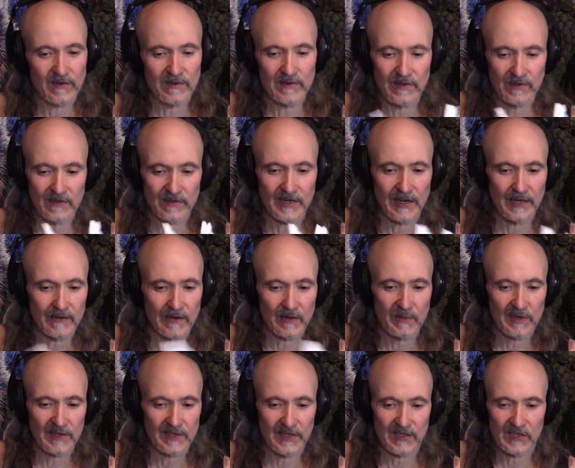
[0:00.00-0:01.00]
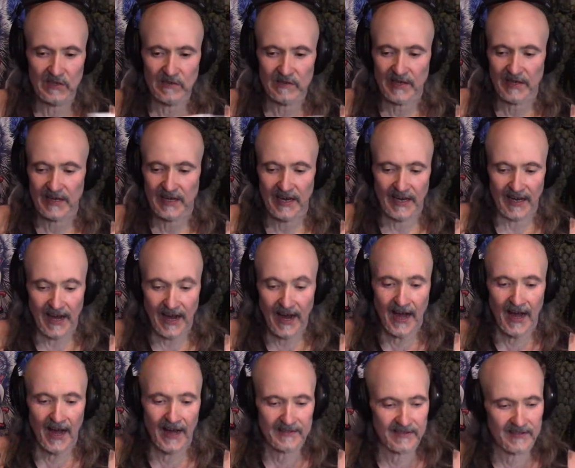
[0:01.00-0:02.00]
Dude coloring book that you can get
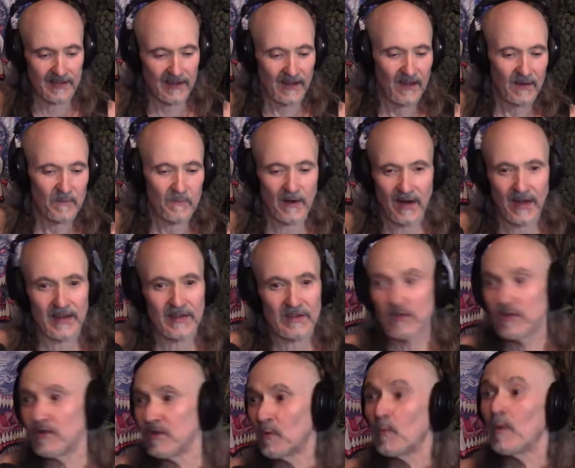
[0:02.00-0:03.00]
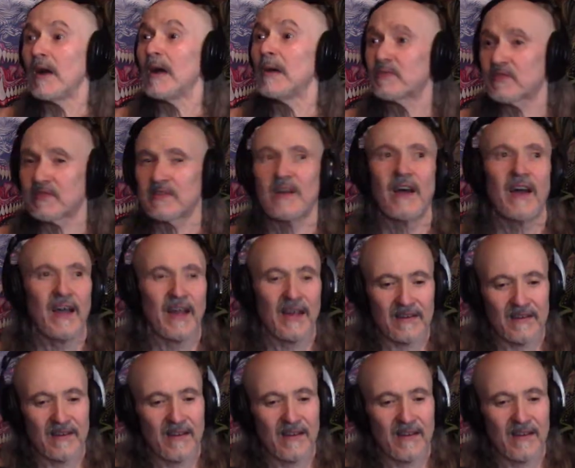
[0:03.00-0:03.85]
at my new website,